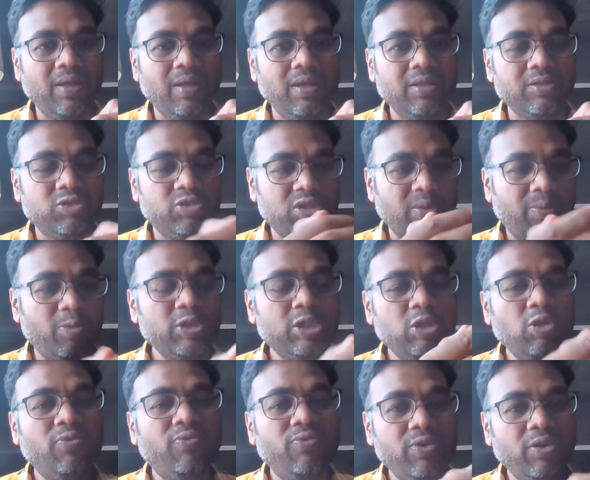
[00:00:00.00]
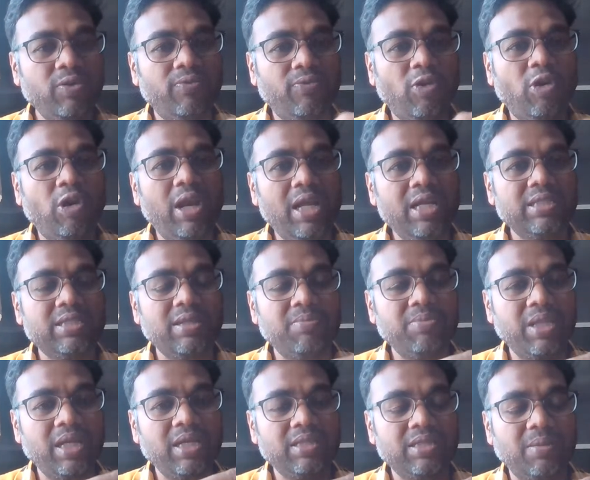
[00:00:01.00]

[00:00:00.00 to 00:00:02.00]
So suppose you're following something,